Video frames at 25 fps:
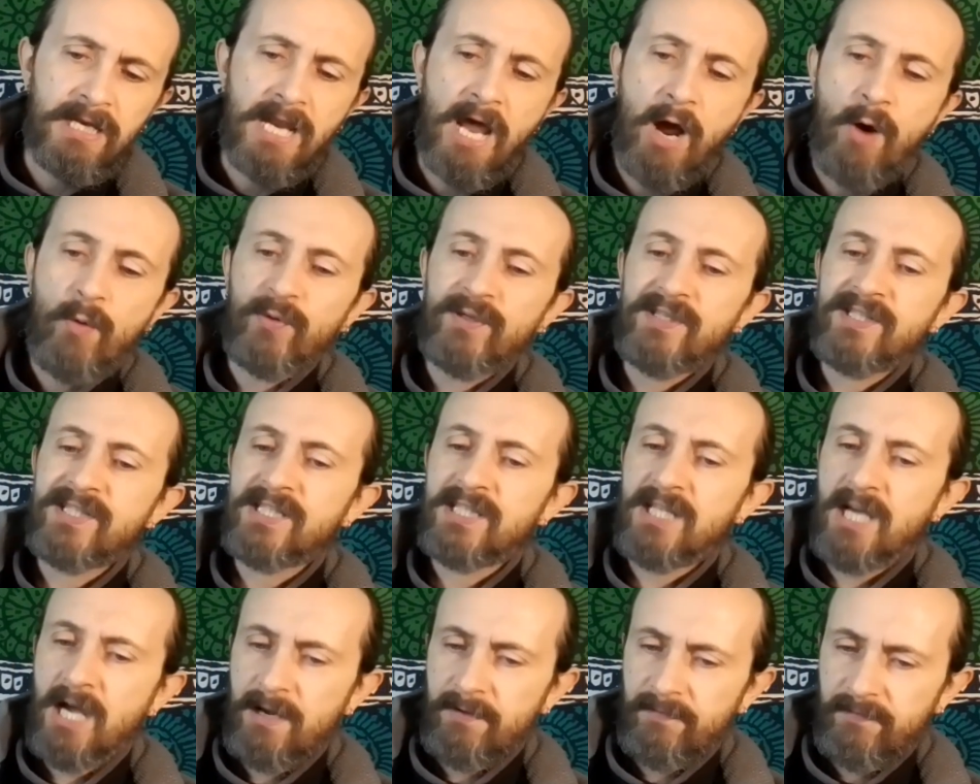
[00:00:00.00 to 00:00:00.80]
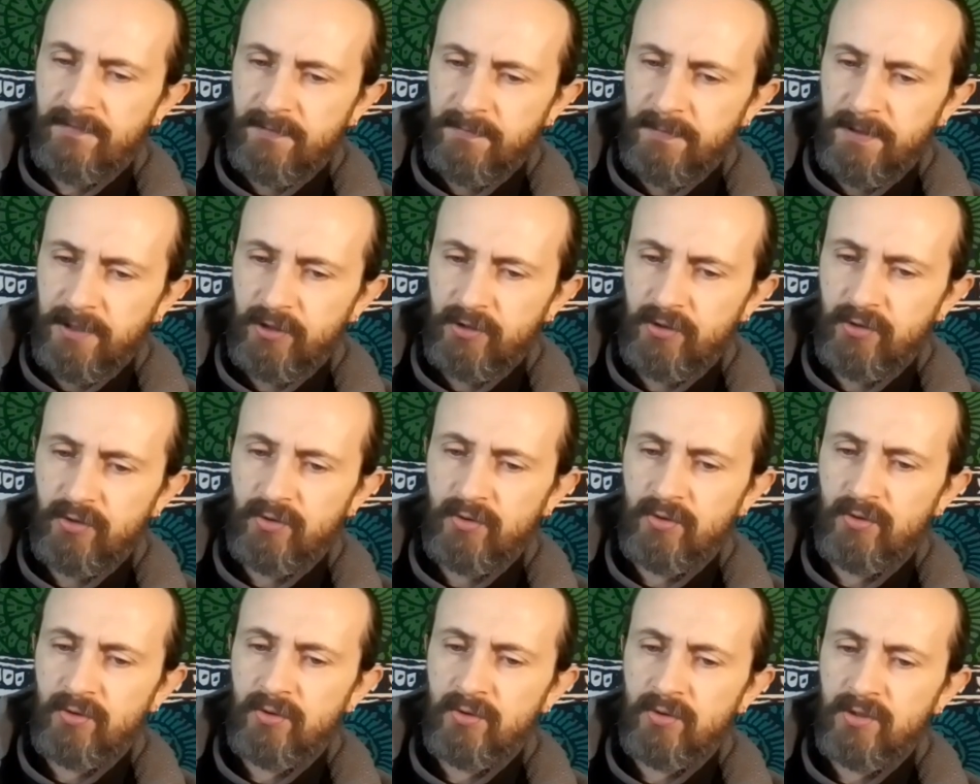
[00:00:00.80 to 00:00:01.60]
Now it's time for me
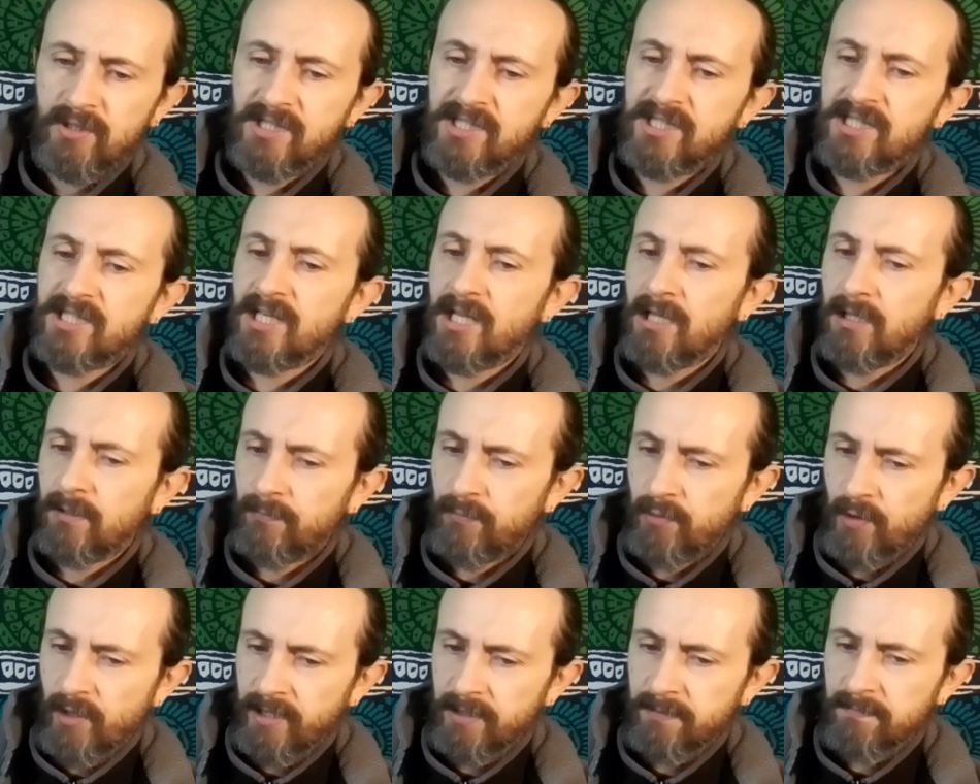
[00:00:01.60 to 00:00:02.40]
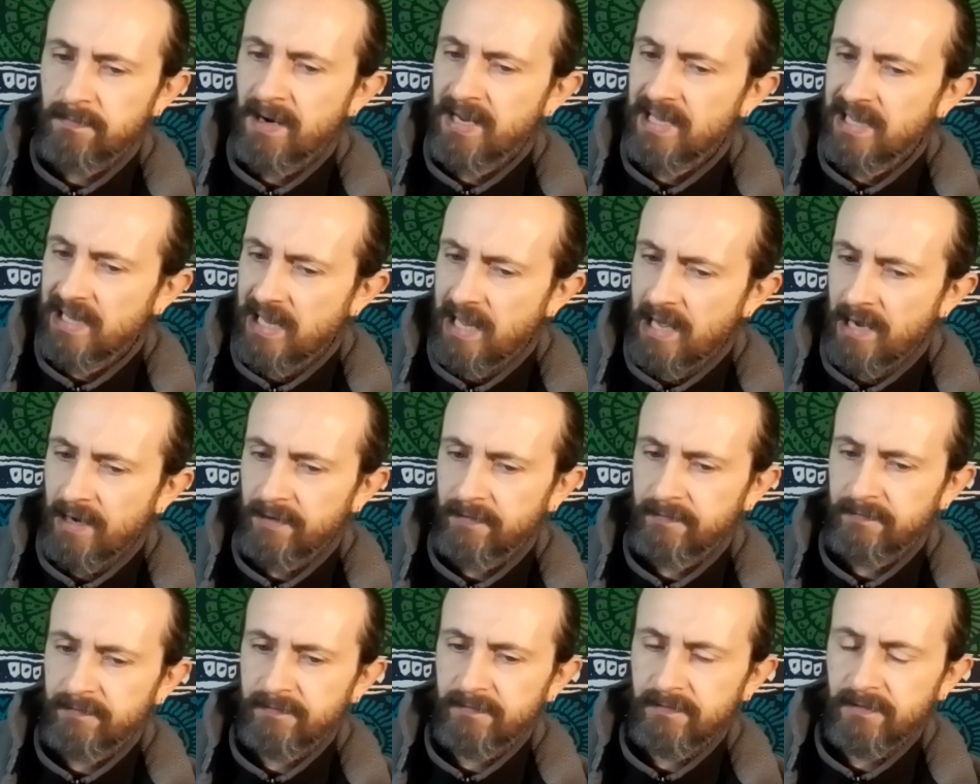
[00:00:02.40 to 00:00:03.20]
to celebrate my
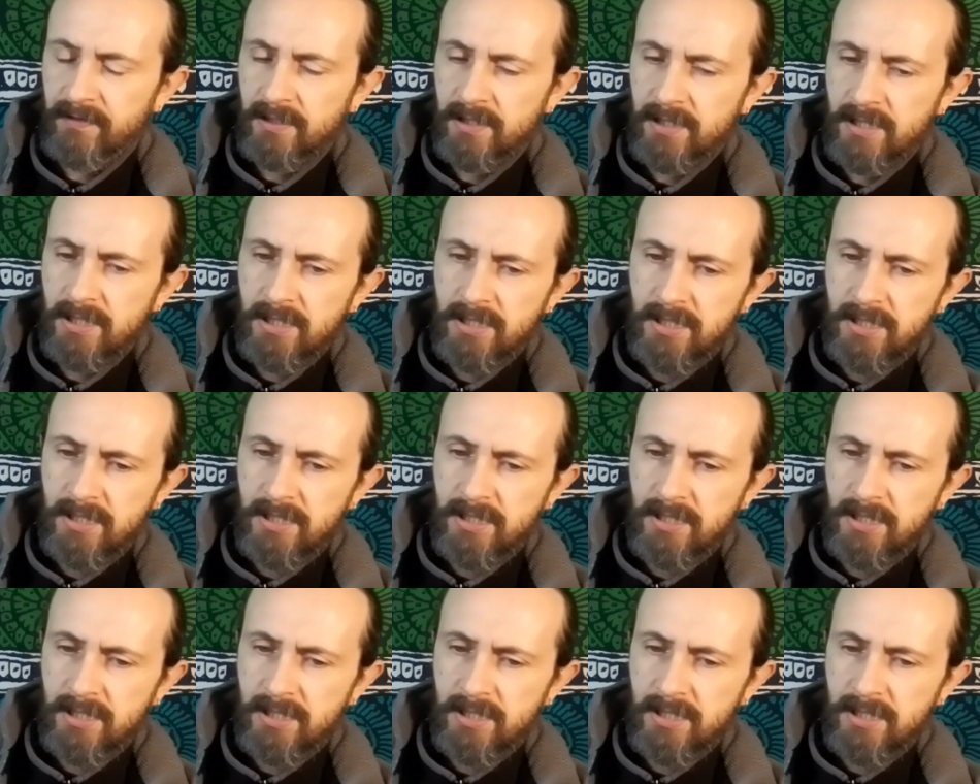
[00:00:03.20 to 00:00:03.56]
life.